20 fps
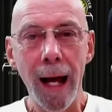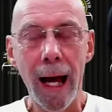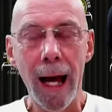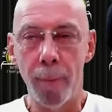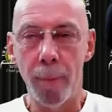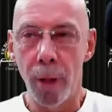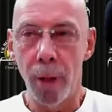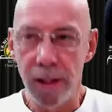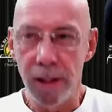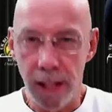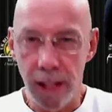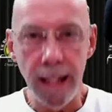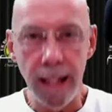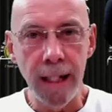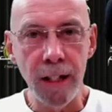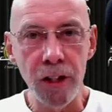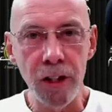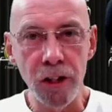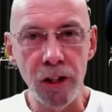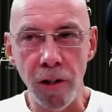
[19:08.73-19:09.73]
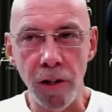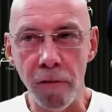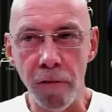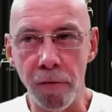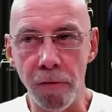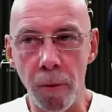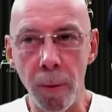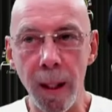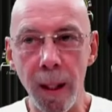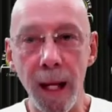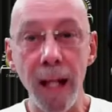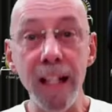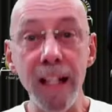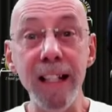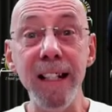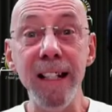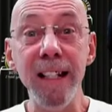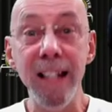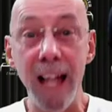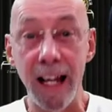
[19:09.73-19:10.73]
Am I taking stuff from it?
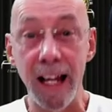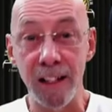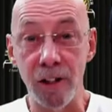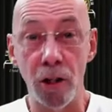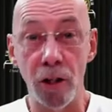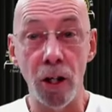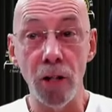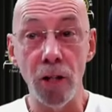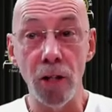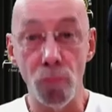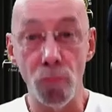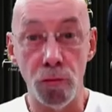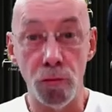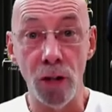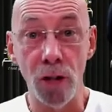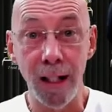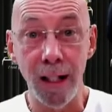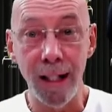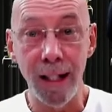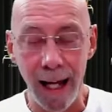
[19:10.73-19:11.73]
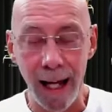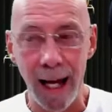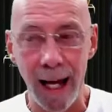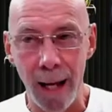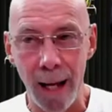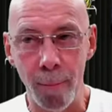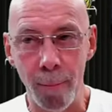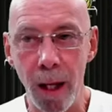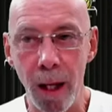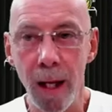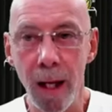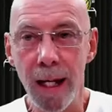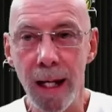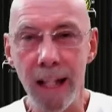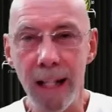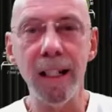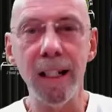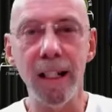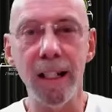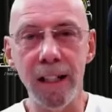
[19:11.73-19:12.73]
Yes, I really am.
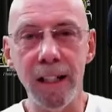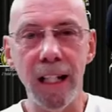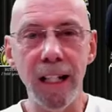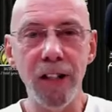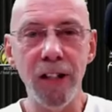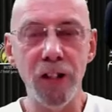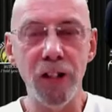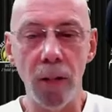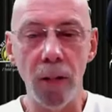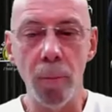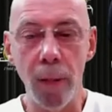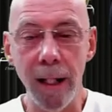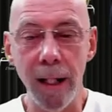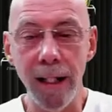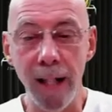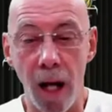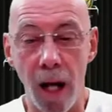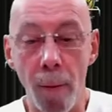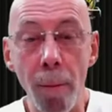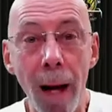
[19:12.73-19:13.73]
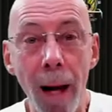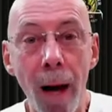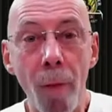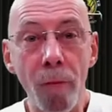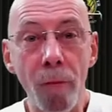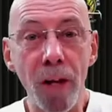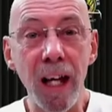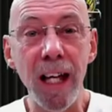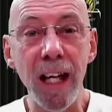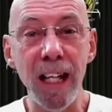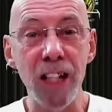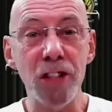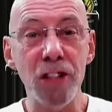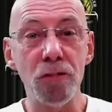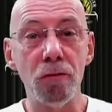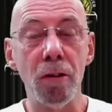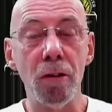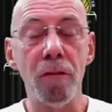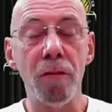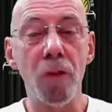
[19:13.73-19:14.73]
Is it teaching me about the
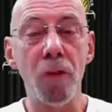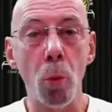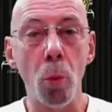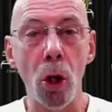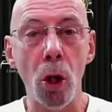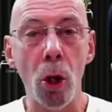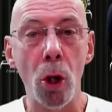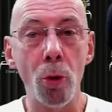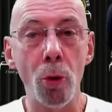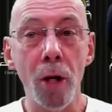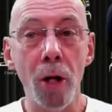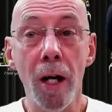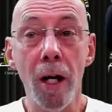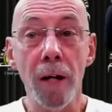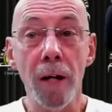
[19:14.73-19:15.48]
history of the world